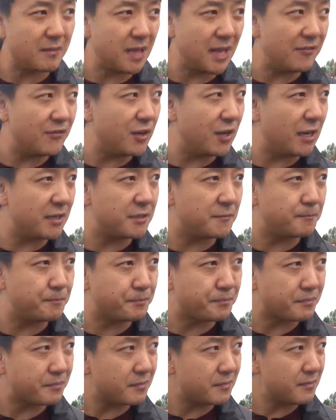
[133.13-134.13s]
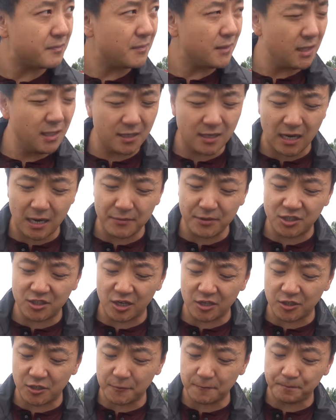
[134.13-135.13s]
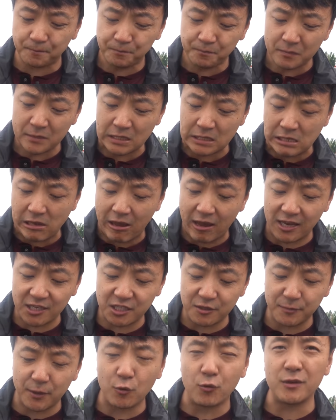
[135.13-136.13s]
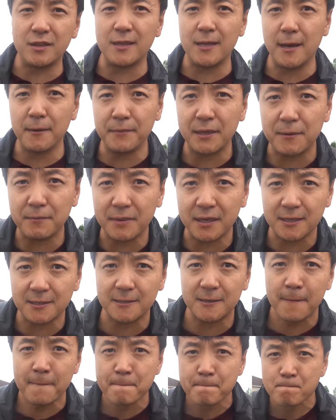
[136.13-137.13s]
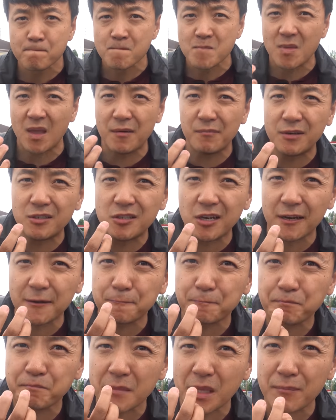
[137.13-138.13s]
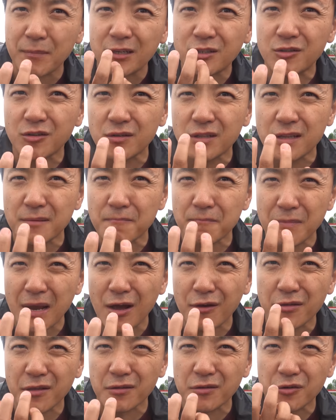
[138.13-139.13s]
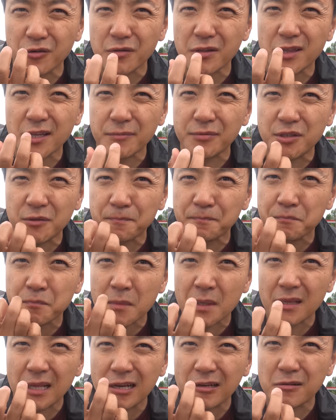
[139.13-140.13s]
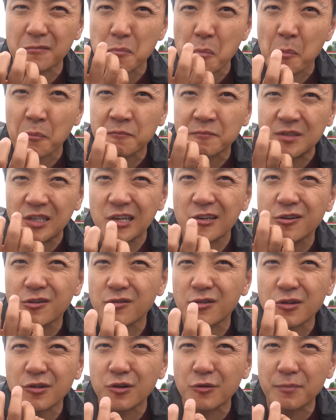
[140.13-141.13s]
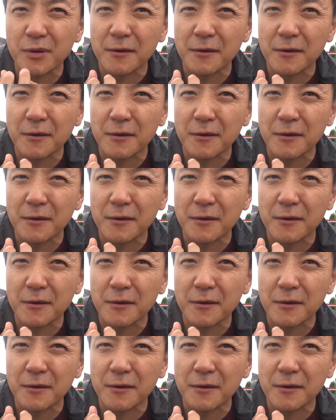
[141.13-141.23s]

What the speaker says: A lot of you guys in the comment section asking me what nummy means. It means like, it makes your mouth, your lips, like tingle a little